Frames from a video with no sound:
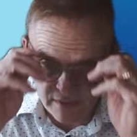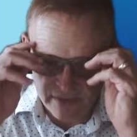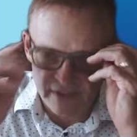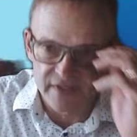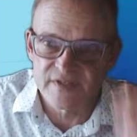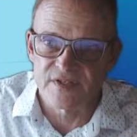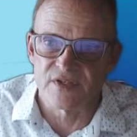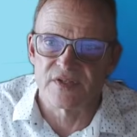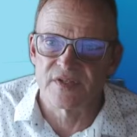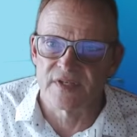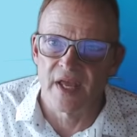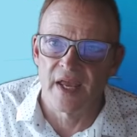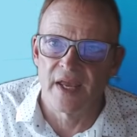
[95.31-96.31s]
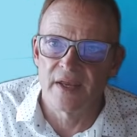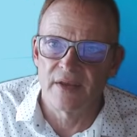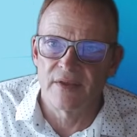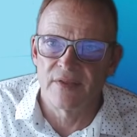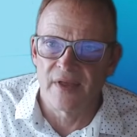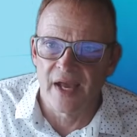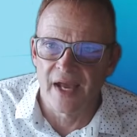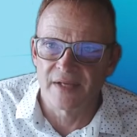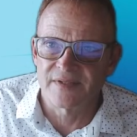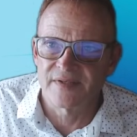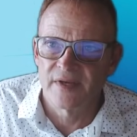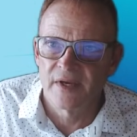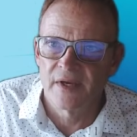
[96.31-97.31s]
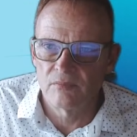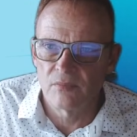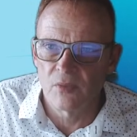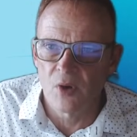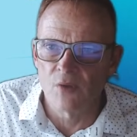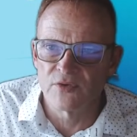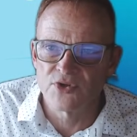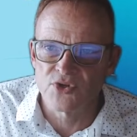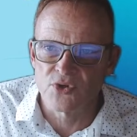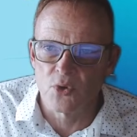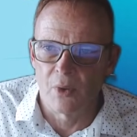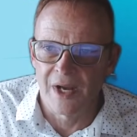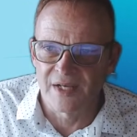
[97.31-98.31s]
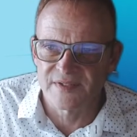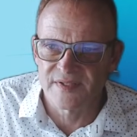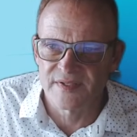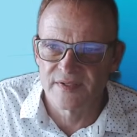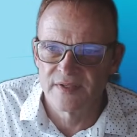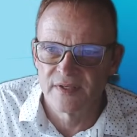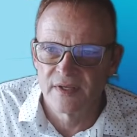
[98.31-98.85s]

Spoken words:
Let's just say that Overture West,